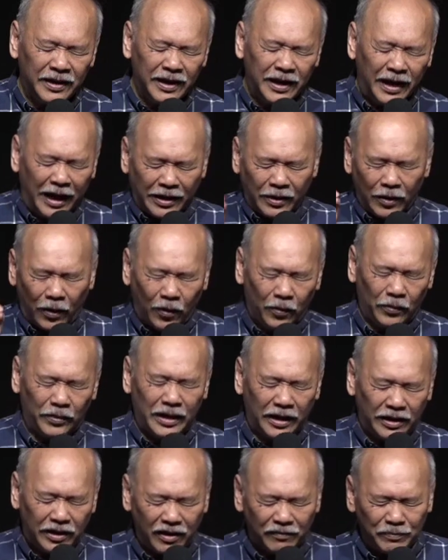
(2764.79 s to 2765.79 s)
and all
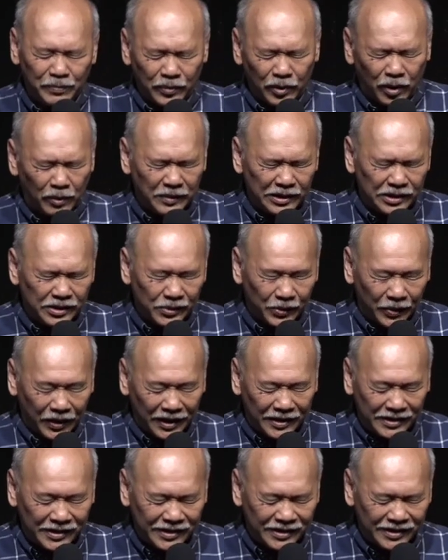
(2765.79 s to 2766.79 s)
that you have promised to
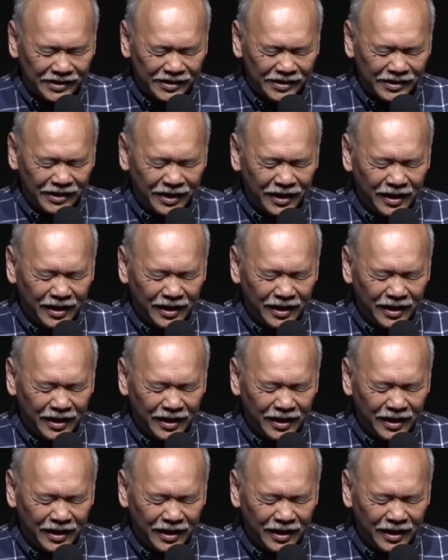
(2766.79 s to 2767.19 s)
us.